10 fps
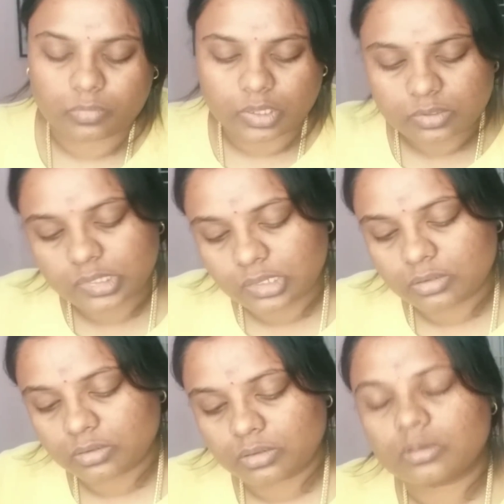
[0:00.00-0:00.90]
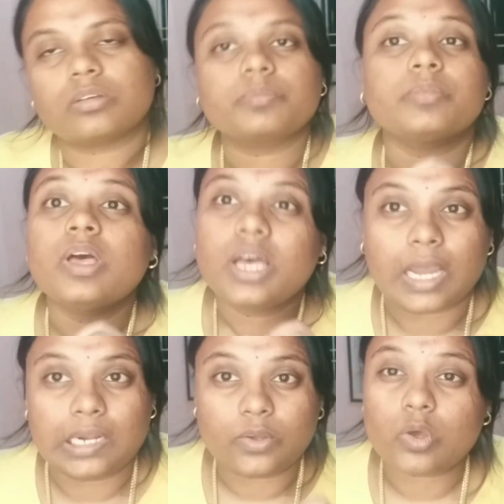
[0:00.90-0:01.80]
See,
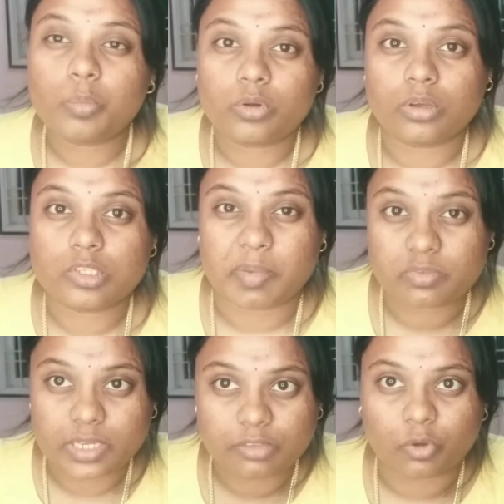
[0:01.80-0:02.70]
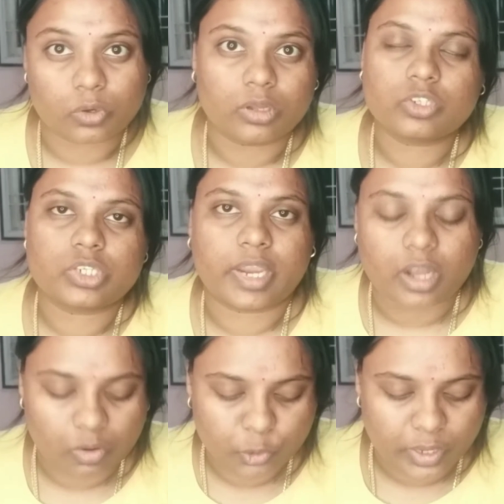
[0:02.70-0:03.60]
I'll talk about specifically for a shade how you